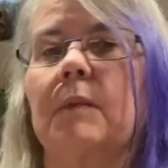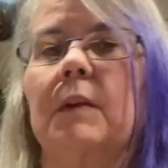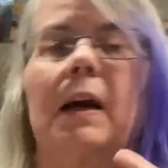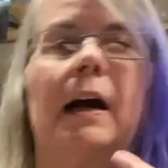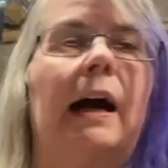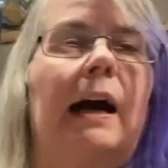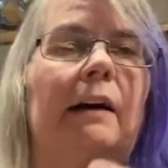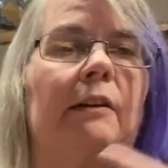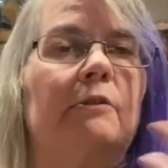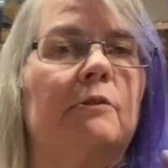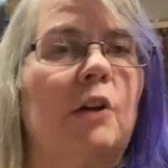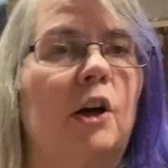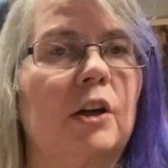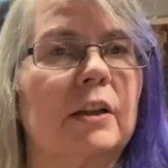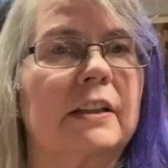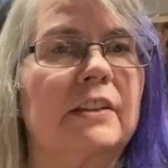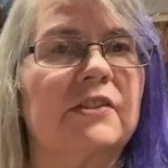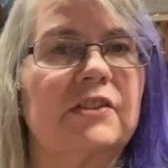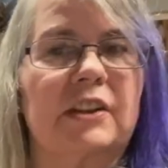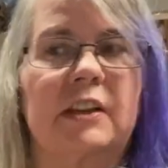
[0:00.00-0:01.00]
How
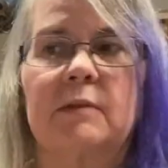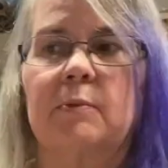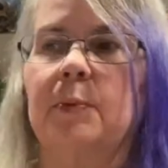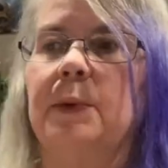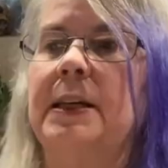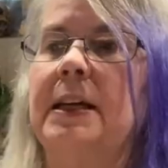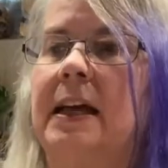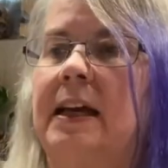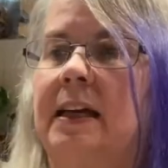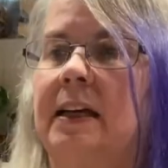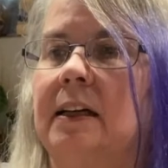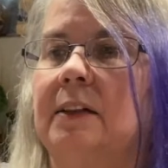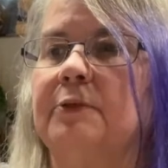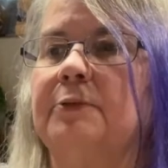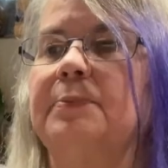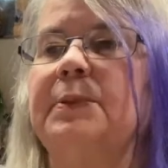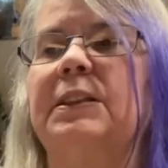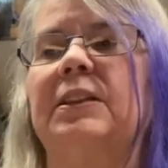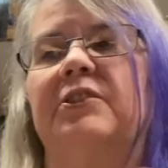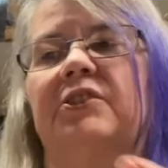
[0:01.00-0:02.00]
long is it we have,
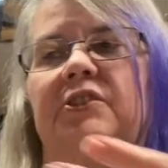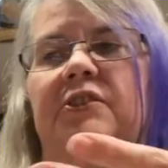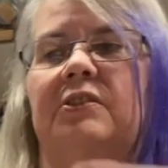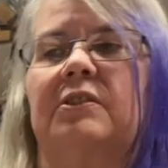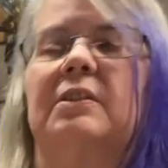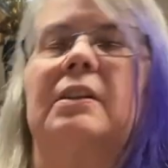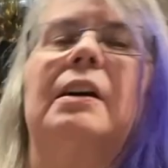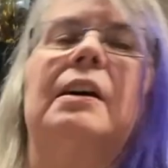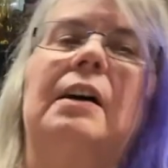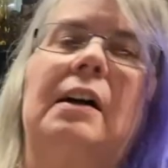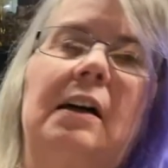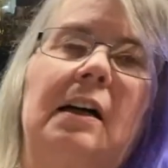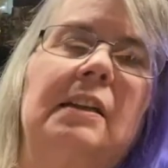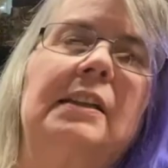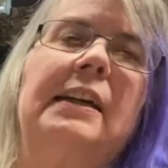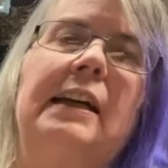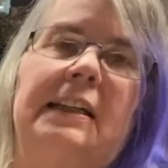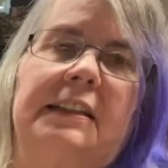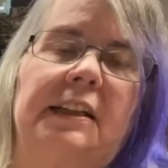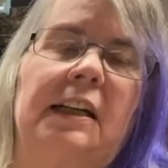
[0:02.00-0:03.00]
because
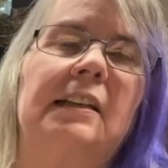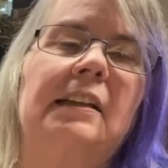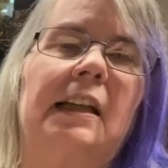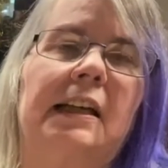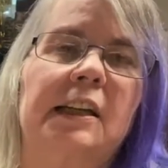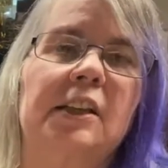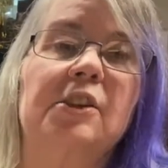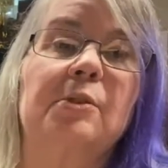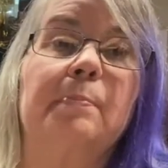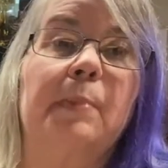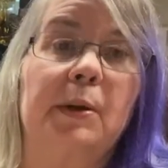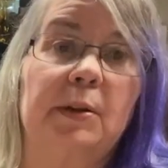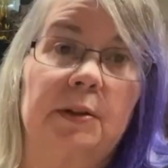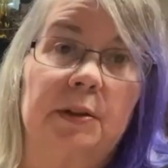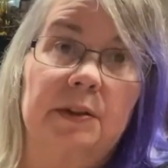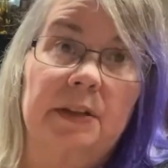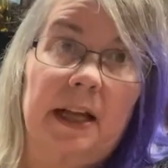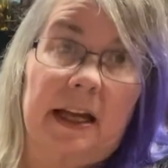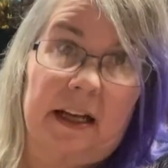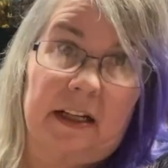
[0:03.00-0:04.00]
again, I like the
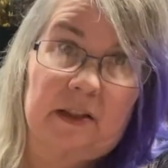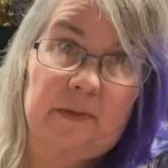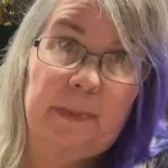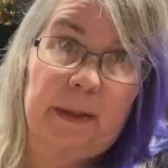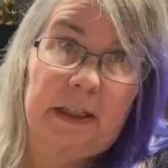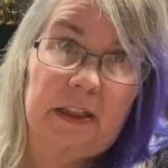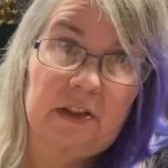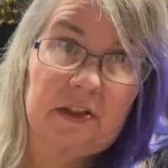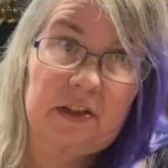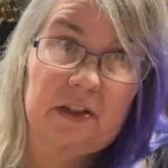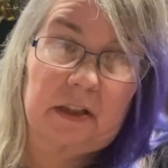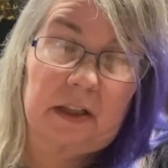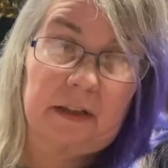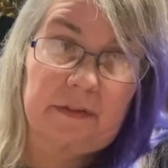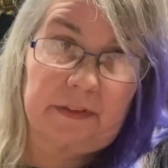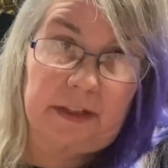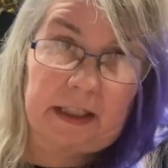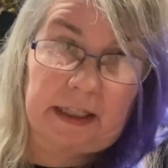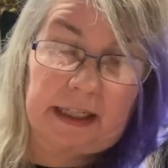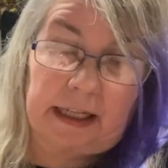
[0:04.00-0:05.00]
Pern aspects
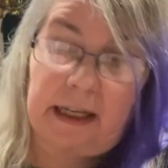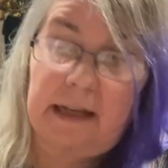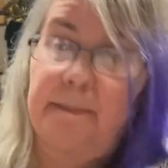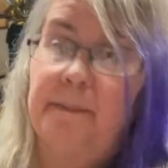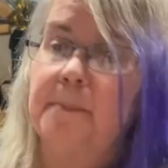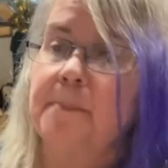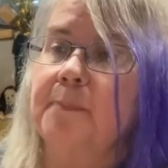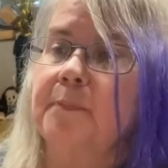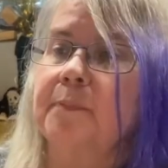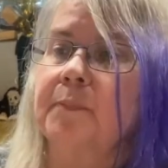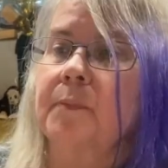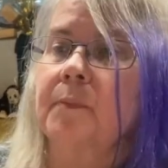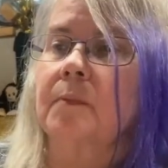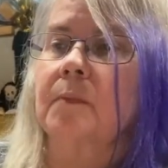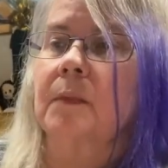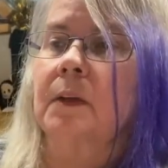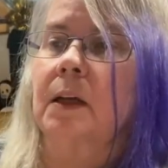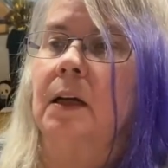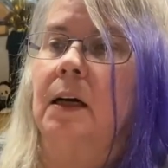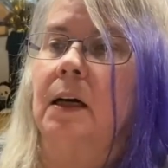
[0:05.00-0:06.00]
of the game.
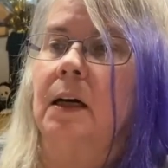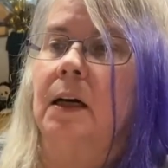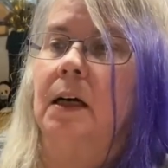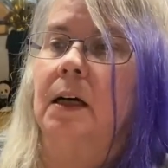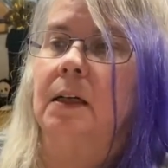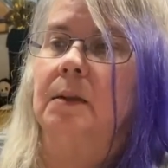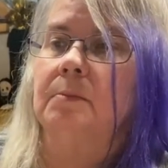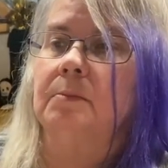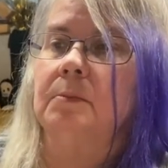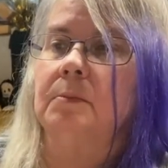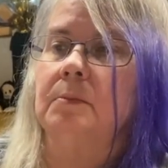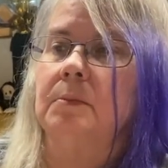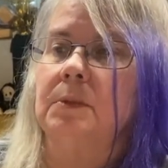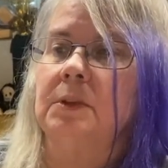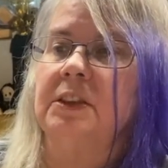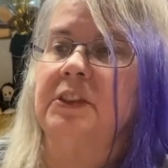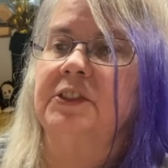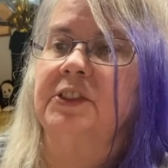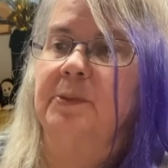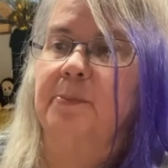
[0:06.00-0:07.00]

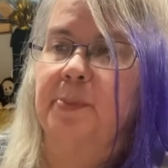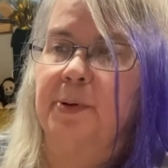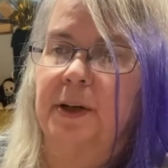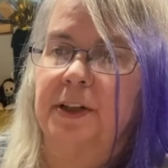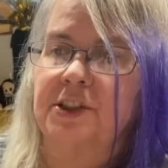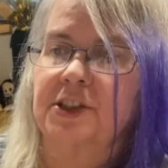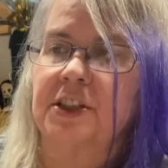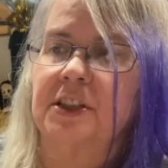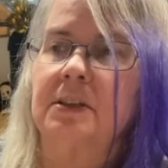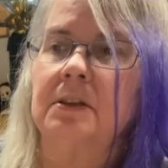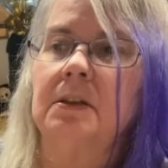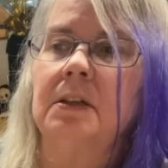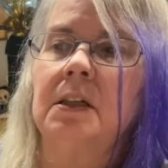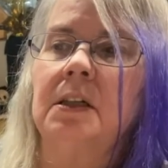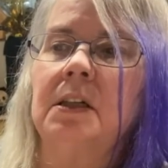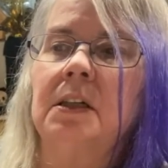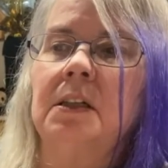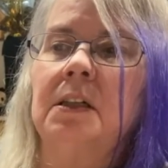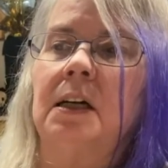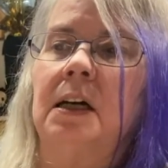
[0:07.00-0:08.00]
It's impression.
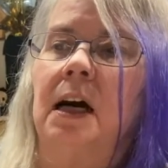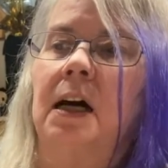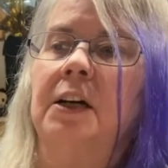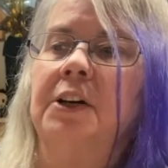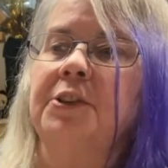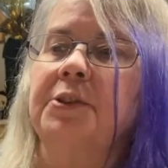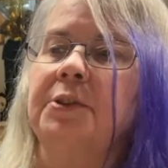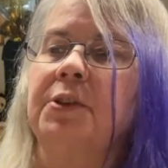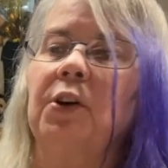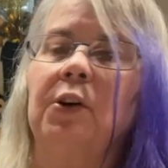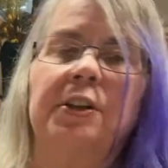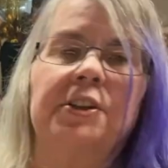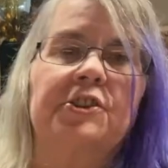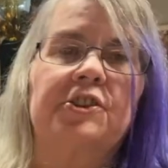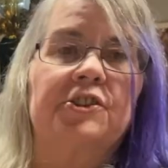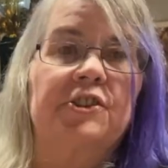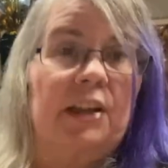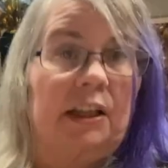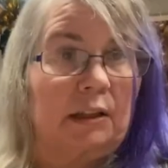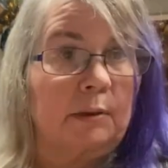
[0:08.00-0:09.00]
Are you going to
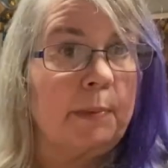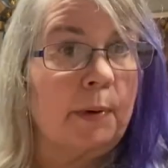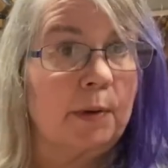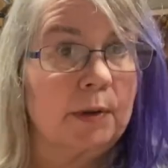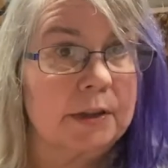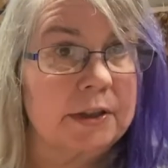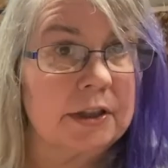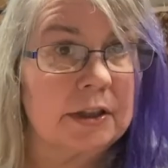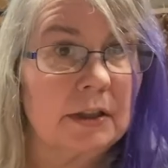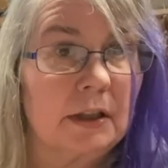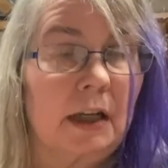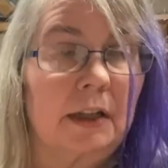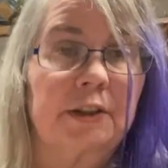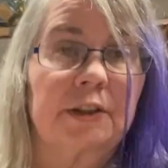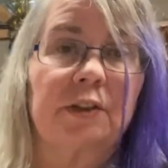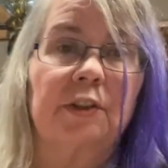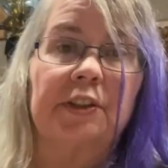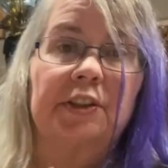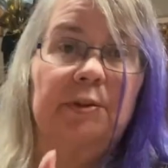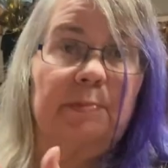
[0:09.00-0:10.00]
teleport? Are you
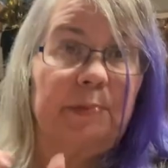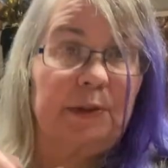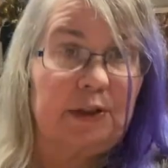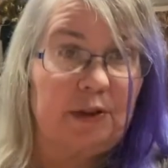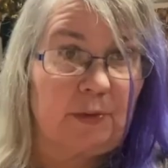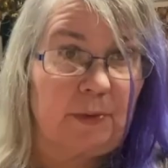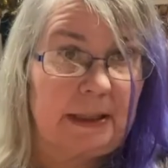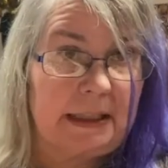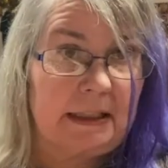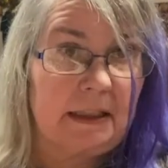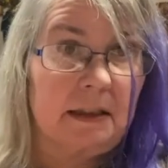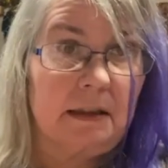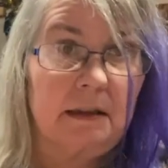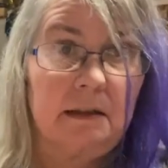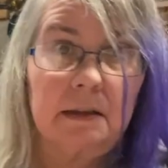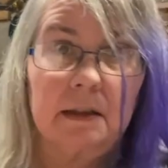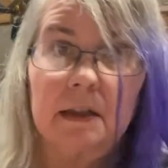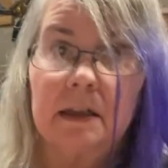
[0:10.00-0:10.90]
going to between?